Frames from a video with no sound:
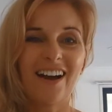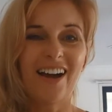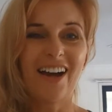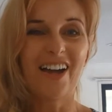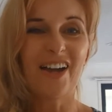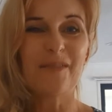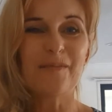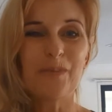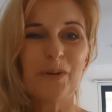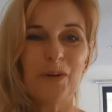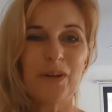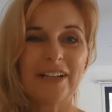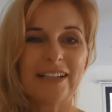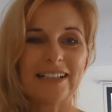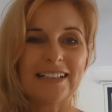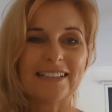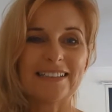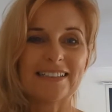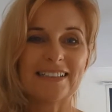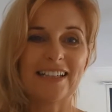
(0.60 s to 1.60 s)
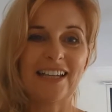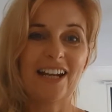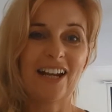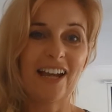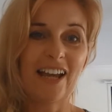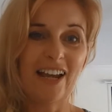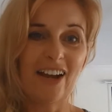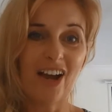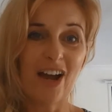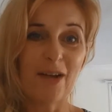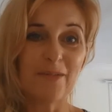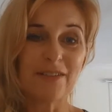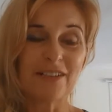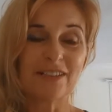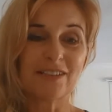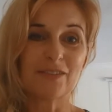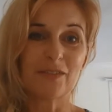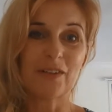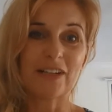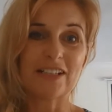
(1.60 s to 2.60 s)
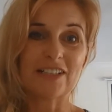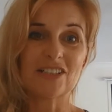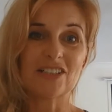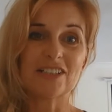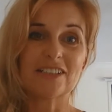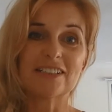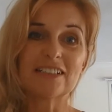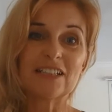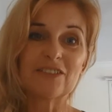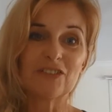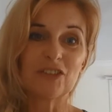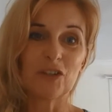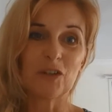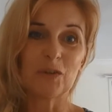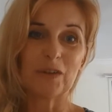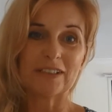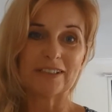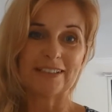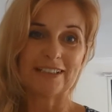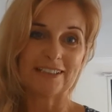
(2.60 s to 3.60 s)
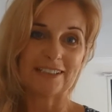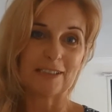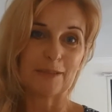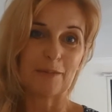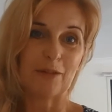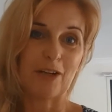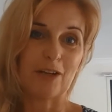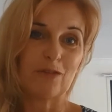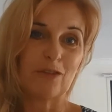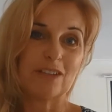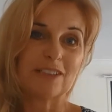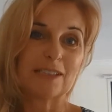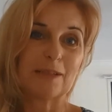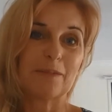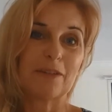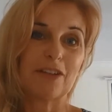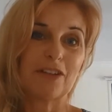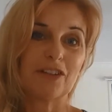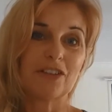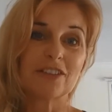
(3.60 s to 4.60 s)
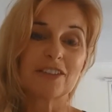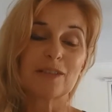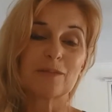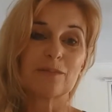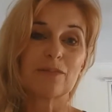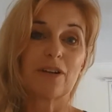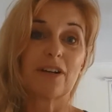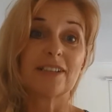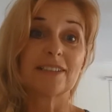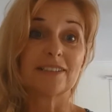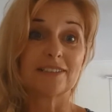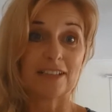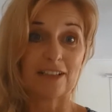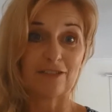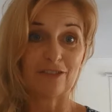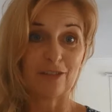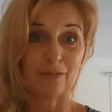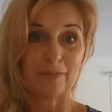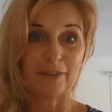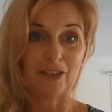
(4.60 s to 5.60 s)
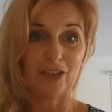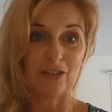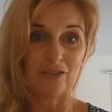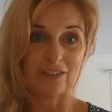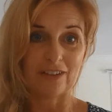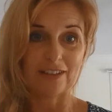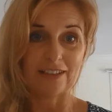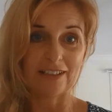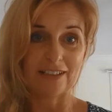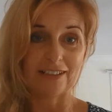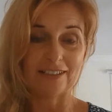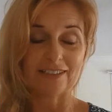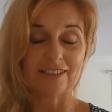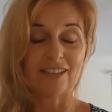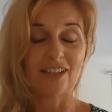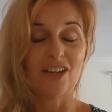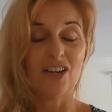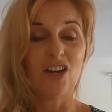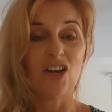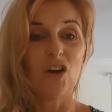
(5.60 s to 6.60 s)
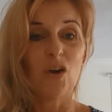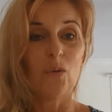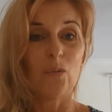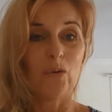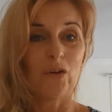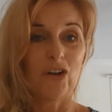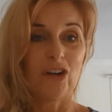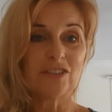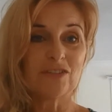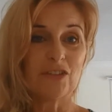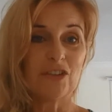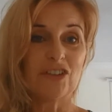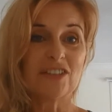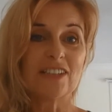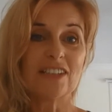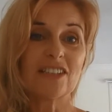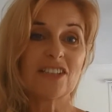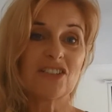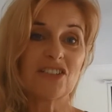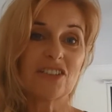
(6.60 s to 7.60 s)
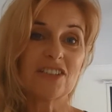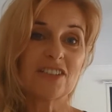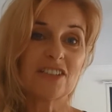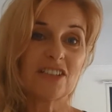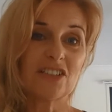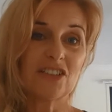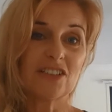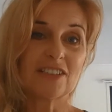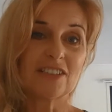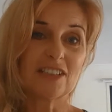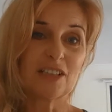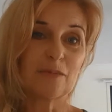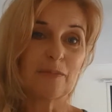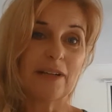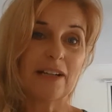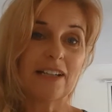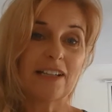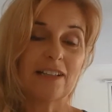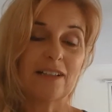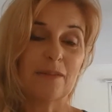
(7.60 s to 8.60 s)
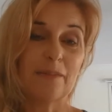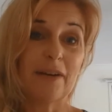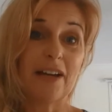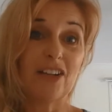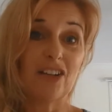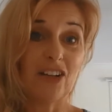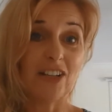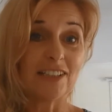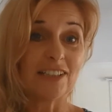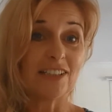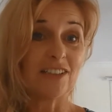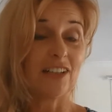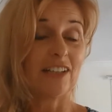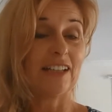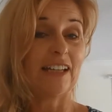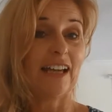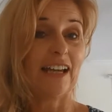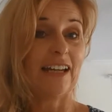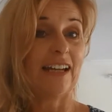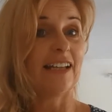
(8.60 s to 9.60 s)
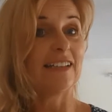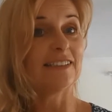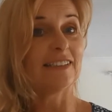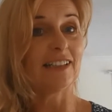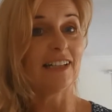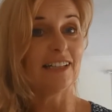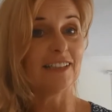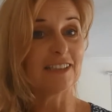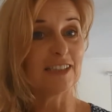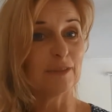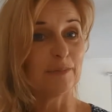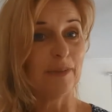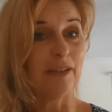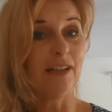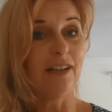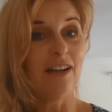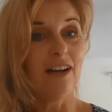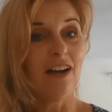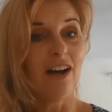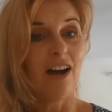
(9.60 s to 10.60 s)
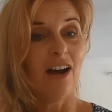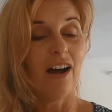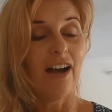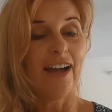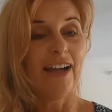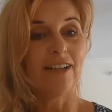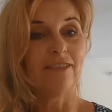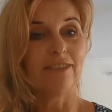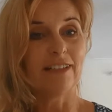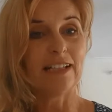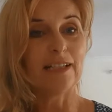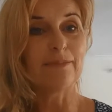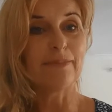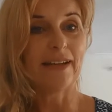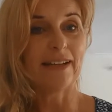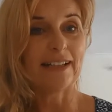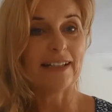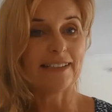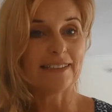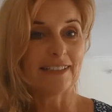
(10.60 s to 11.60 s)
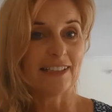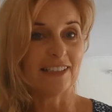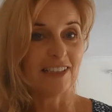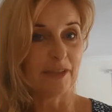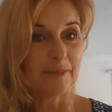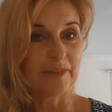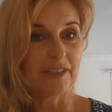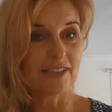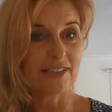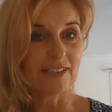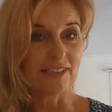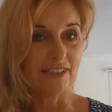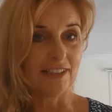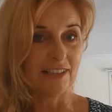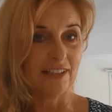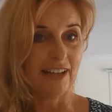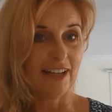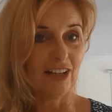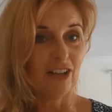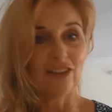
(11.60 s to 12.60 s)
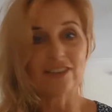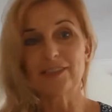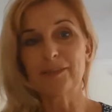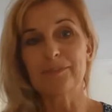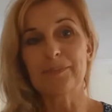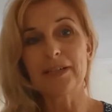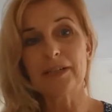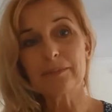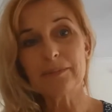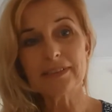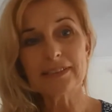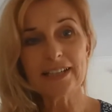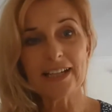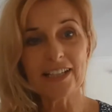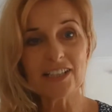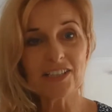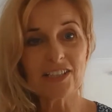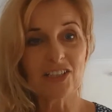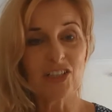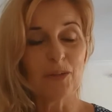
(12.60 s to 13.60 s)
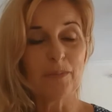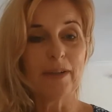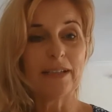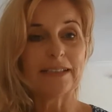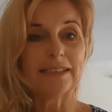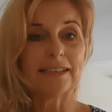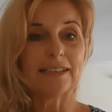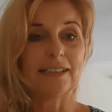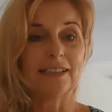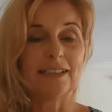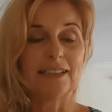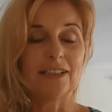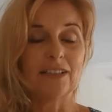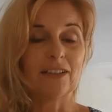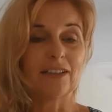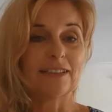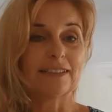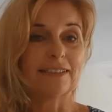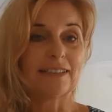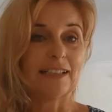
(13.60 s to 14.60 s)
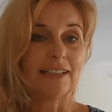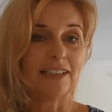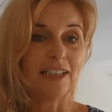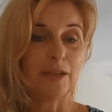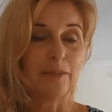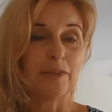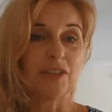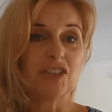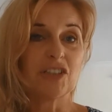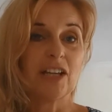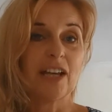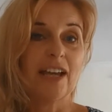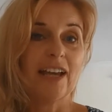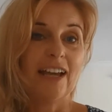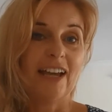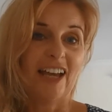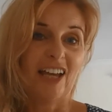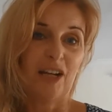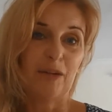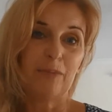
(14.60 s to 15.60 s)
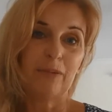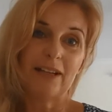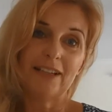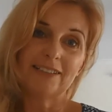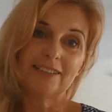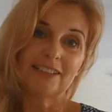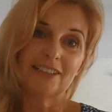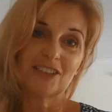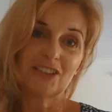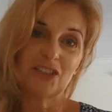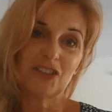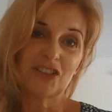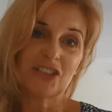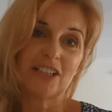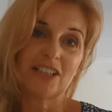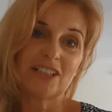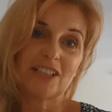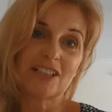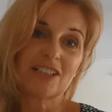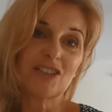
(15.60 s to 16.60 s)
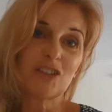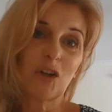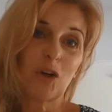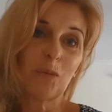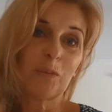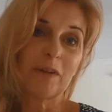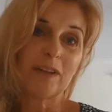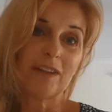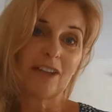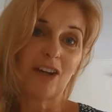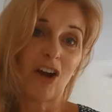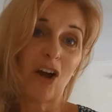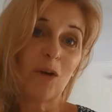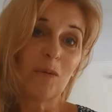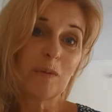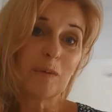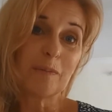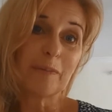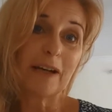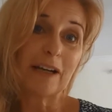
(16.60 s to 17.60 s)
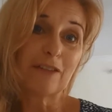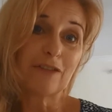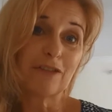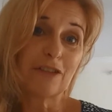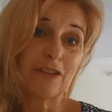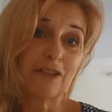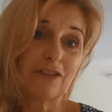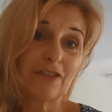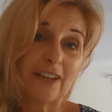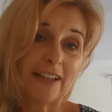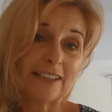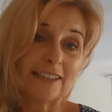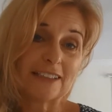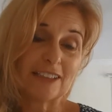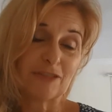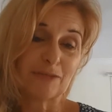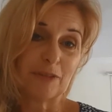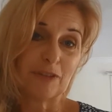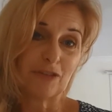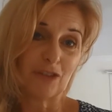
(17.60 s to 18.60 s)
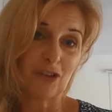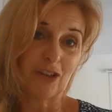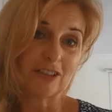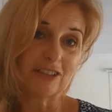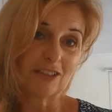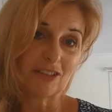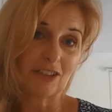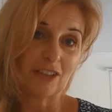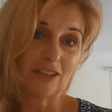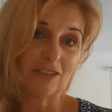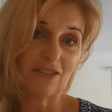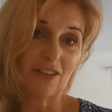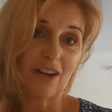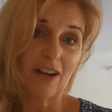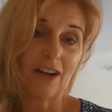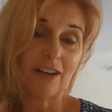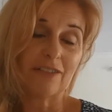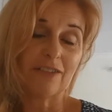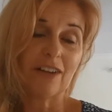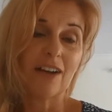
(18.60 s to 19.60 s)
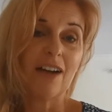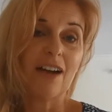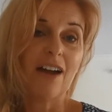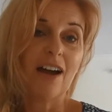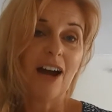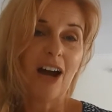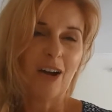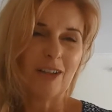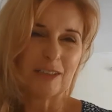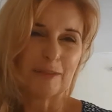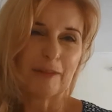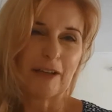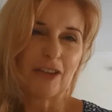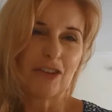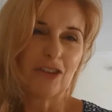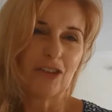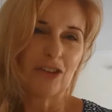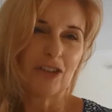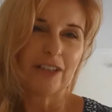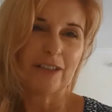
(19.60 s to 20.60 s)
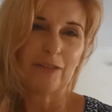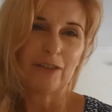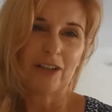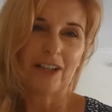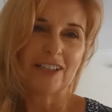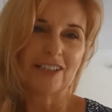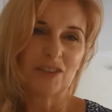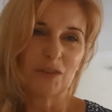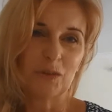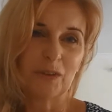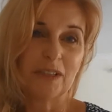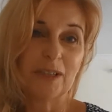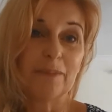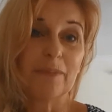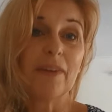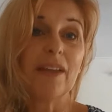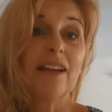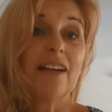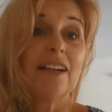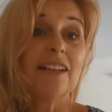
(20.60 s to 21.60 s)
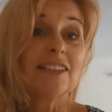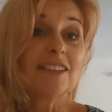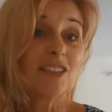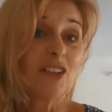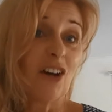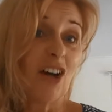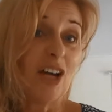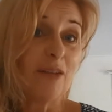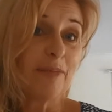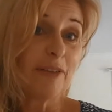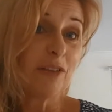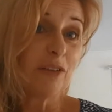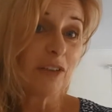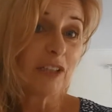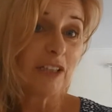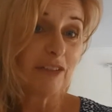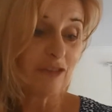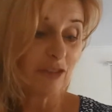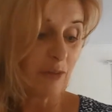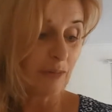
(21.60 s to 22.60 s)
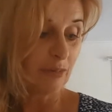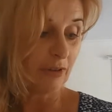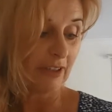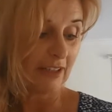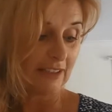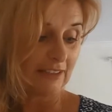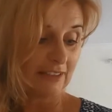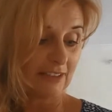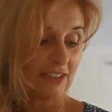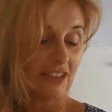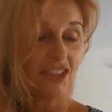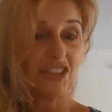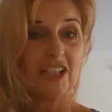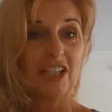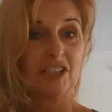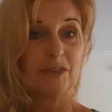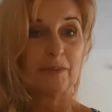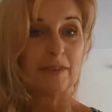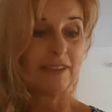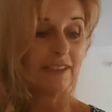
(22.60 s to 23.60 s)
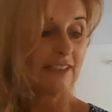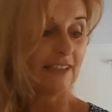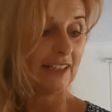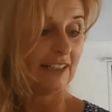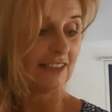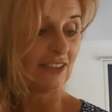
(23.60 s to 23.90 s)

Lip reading: Hi, I'm Pauline Lindsay, and I'm just wanting to give you a quick testimony of what some of the NuSkin products have done for me over the years. When I was first introduced to NuSkin back in about 1998 as a customer, I had really badly sun damaged skin. I had lots of pigmentation on my skin, a lot of sun damage, and a plastic surgeon had just told me that I would be back for a facelift before I was 35. I was about 30 when I saw him. So I have been looking for a product to change my skin,